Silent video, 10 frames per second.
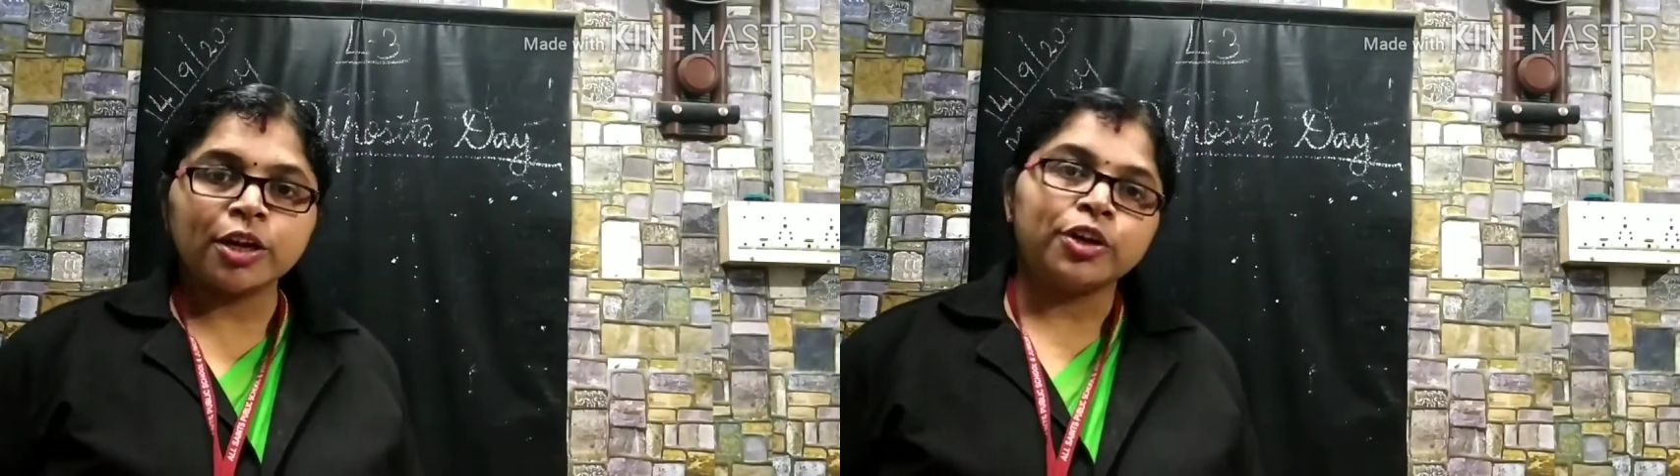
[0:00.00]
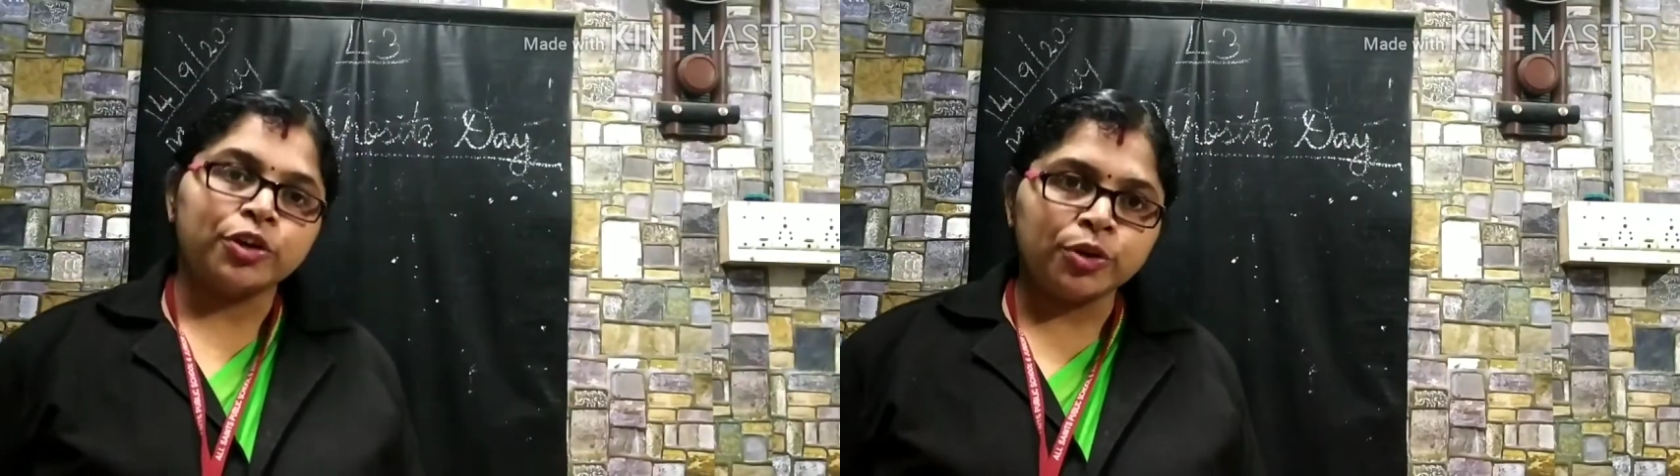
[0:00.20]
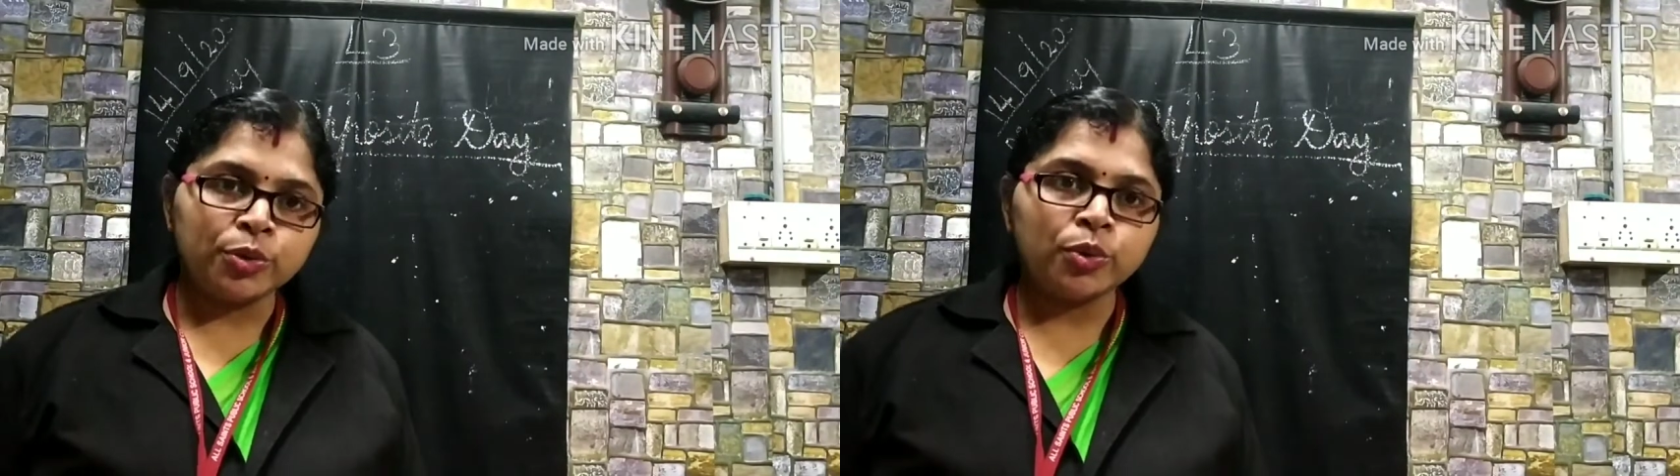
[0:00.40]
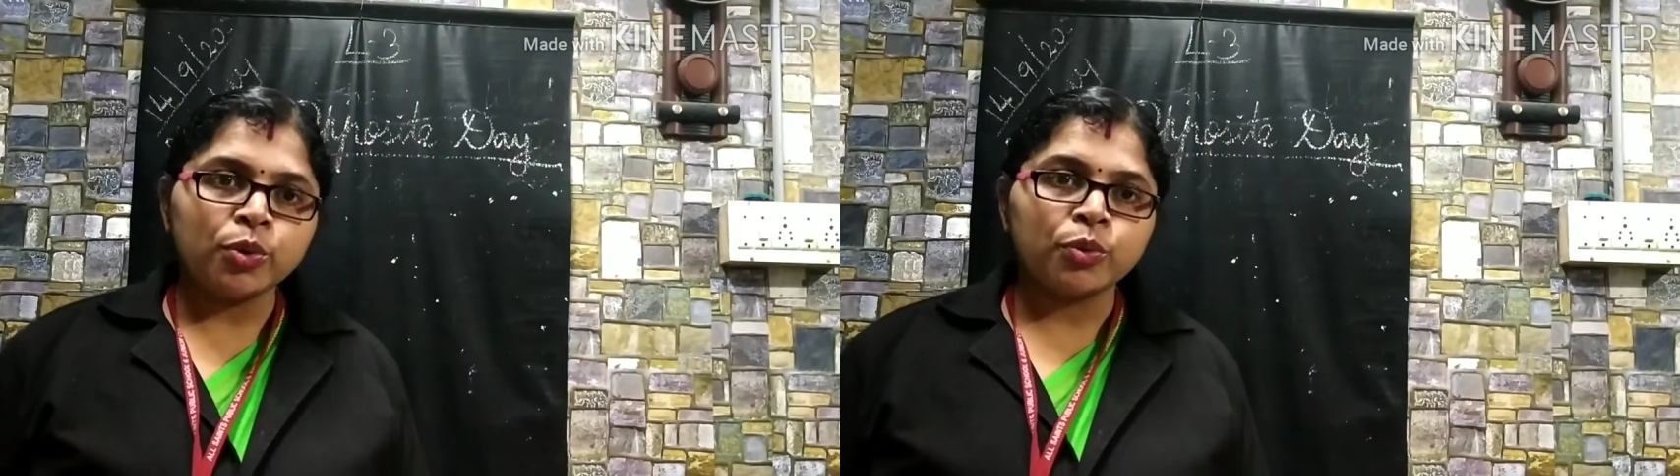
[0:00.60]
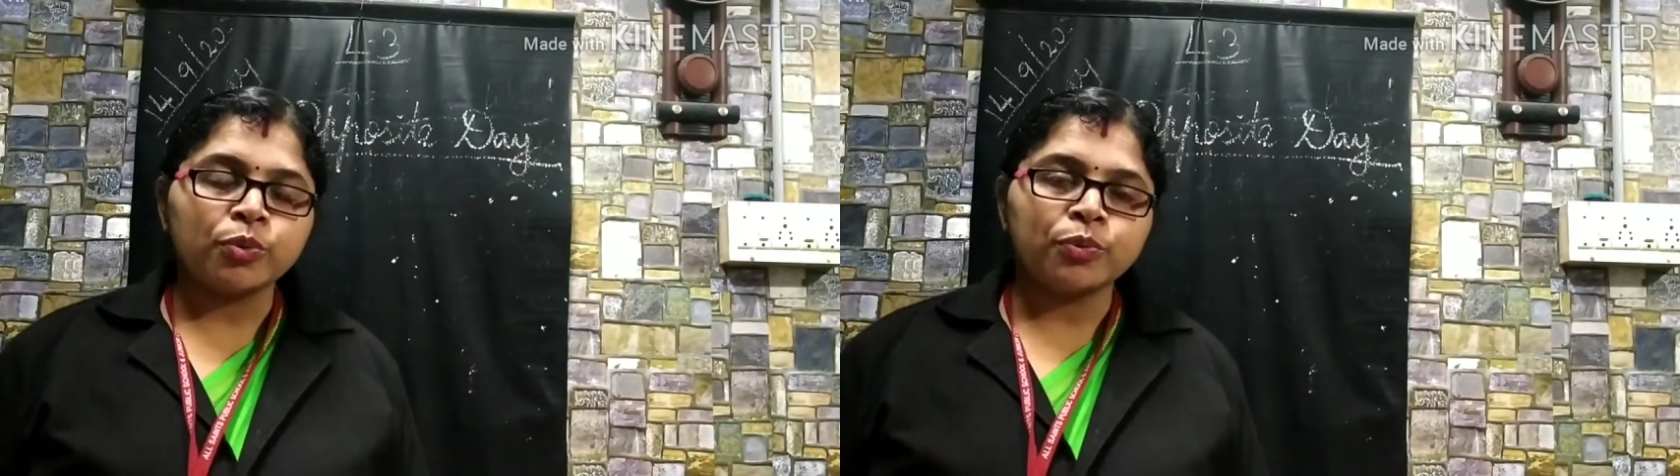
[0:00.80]

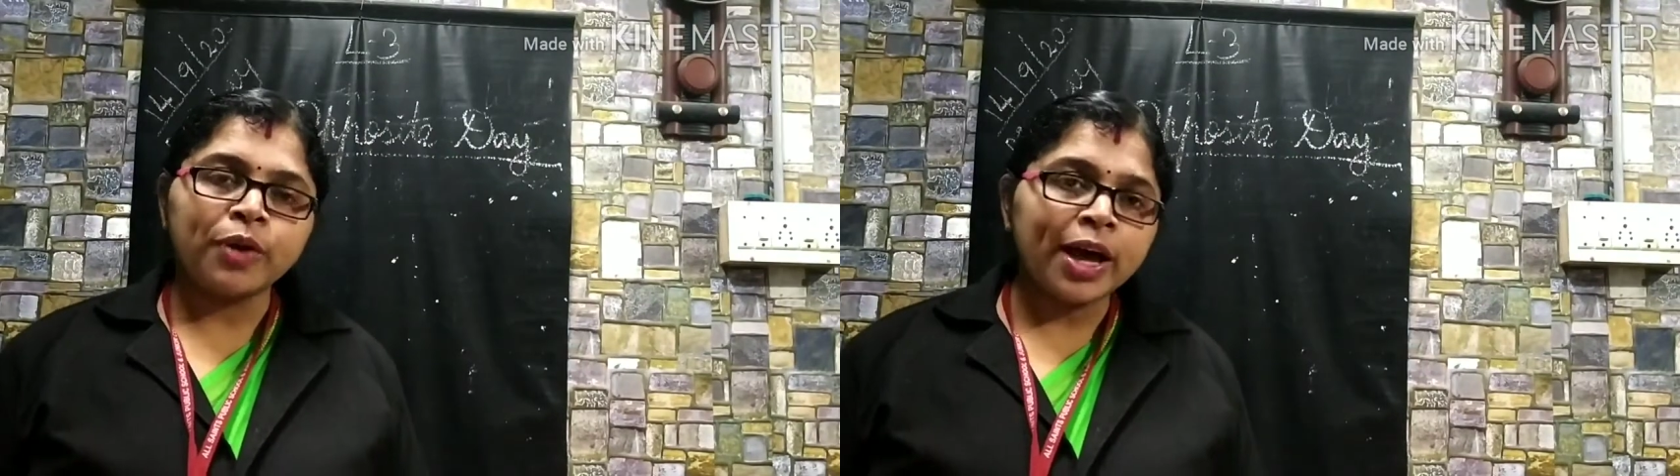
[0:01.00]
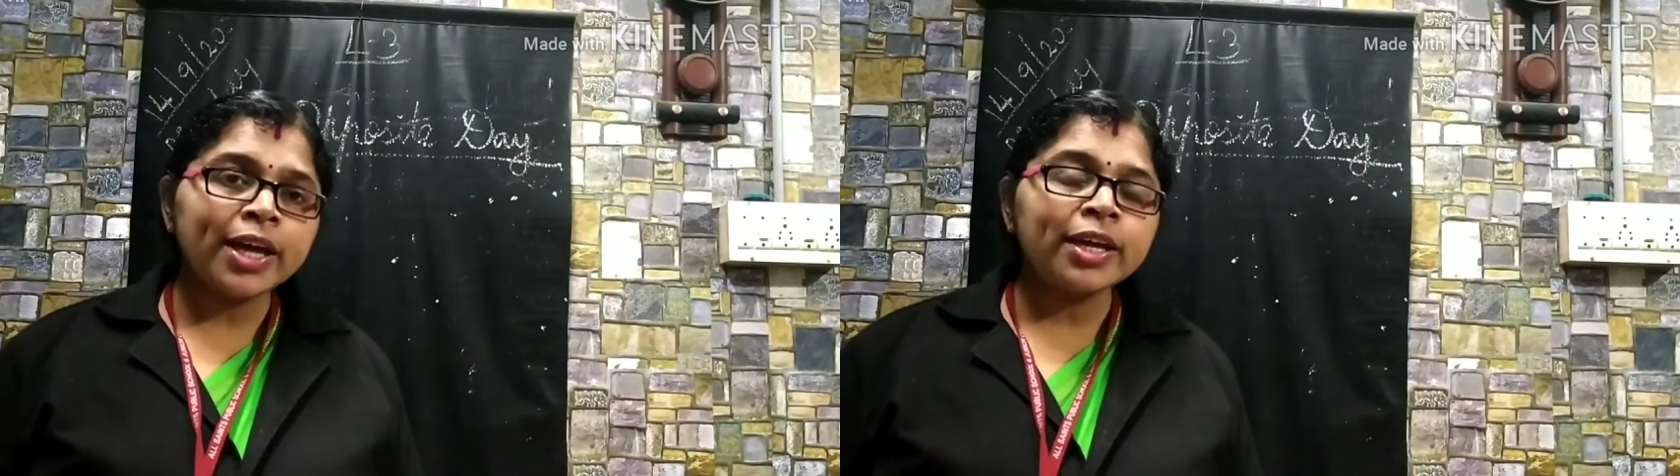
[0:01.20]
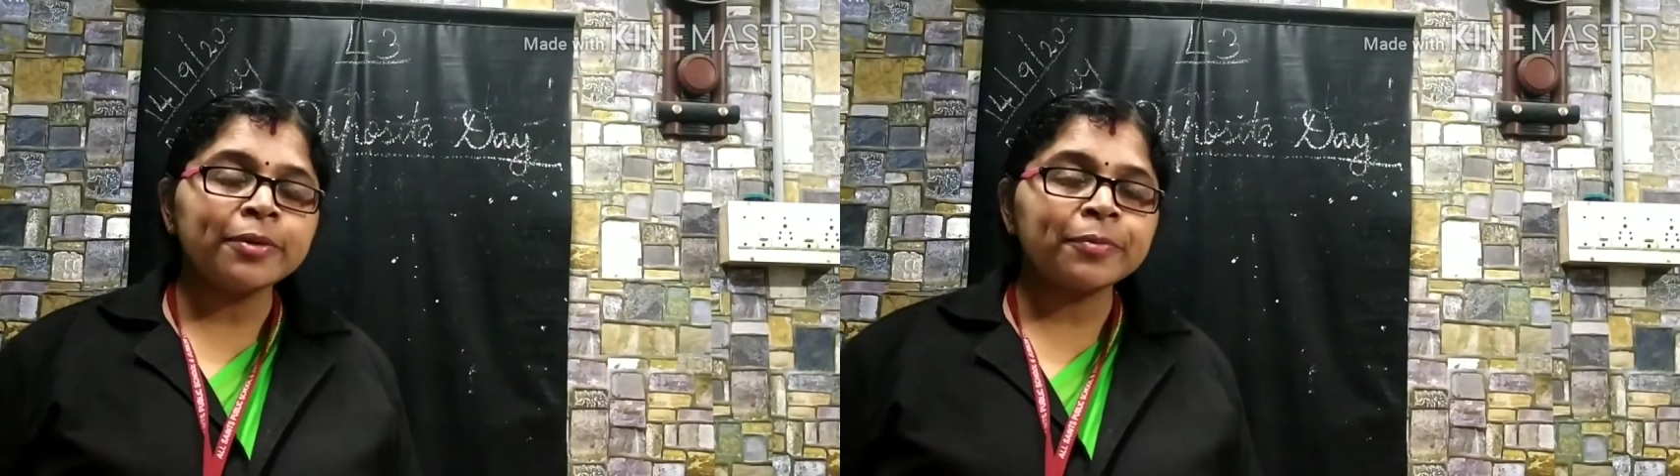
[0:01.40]
No. Why?